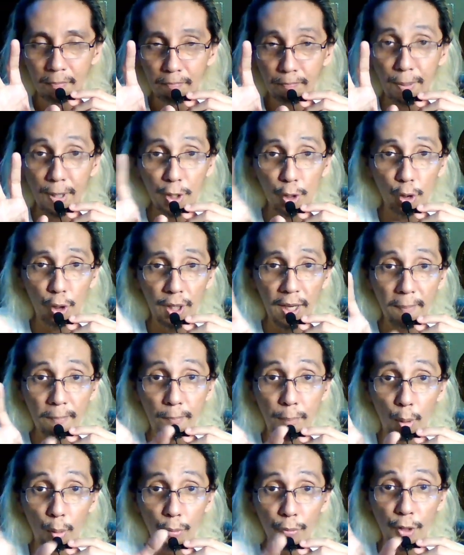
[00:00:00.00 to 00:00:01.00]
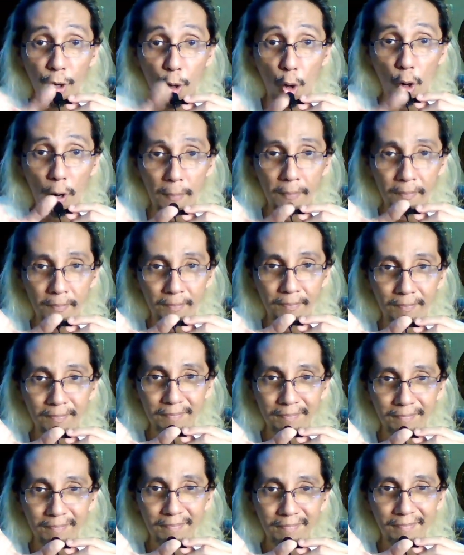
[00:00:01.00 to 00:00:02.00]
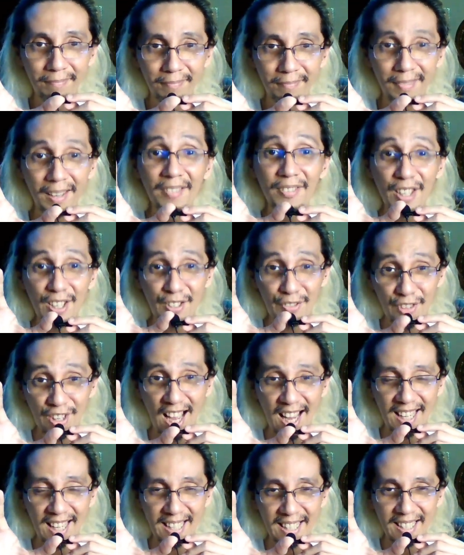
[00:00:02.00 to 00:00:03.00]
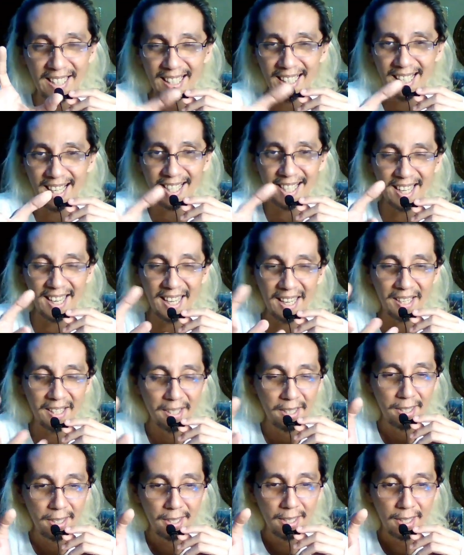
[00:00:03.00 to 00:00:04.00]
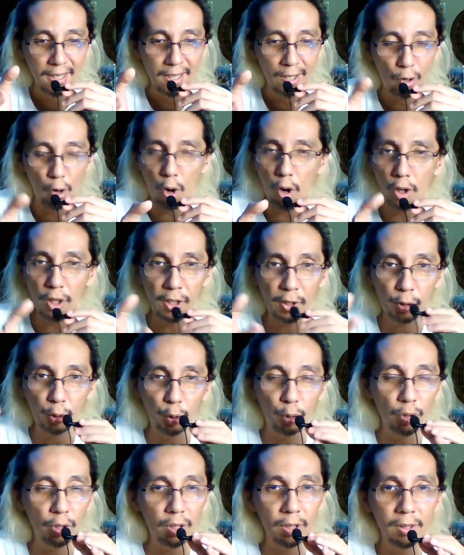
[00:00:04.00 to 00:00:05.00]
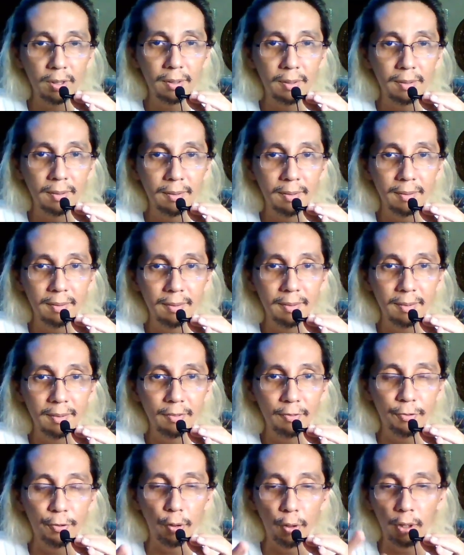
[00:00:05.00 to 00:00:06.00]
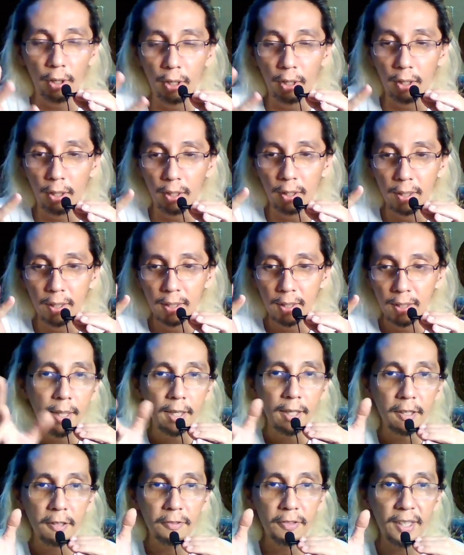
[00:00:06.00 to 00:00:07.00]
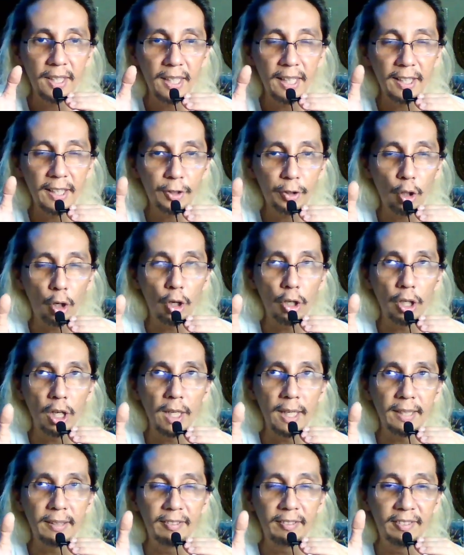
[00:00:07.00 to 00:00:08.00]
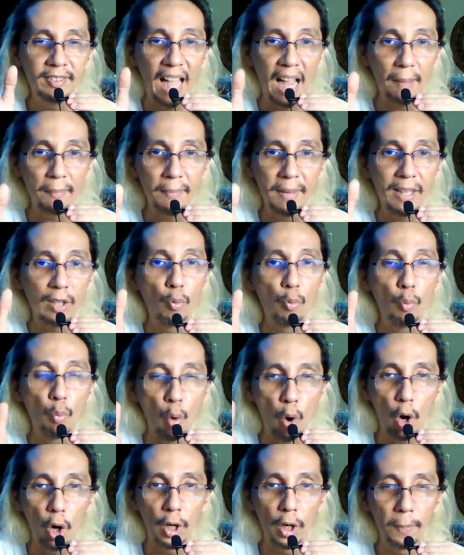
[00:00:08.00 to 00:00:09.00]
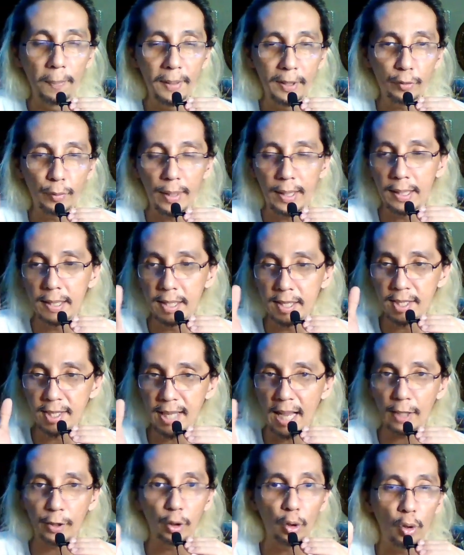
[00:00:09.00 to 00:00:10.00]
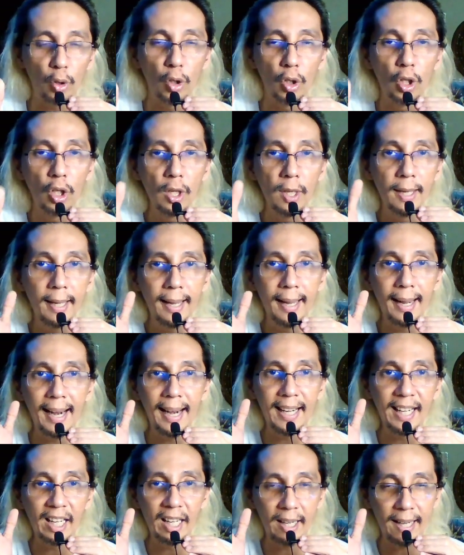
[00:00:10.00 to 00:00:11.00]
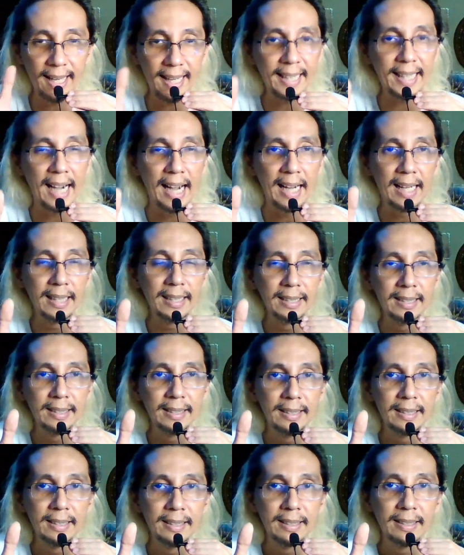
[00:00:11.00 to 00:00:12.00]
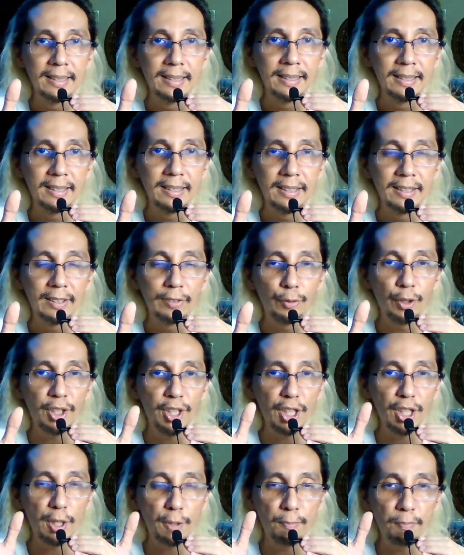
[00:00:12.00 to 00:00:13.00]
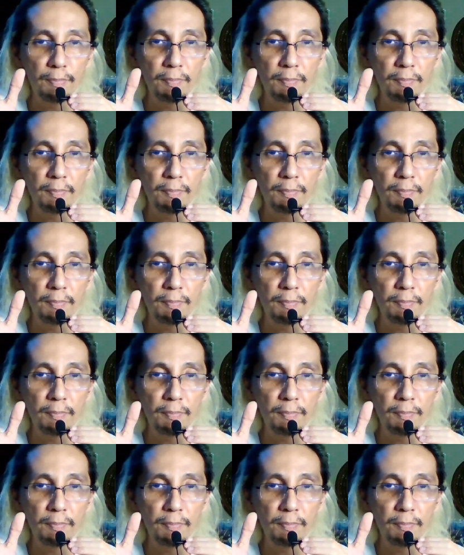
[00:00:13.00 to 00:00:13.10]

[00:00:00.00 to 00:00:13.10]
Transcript: Pasione broke the norm in this finale. Kasi all it took for the eternally damning war between Satoko and Rika, which is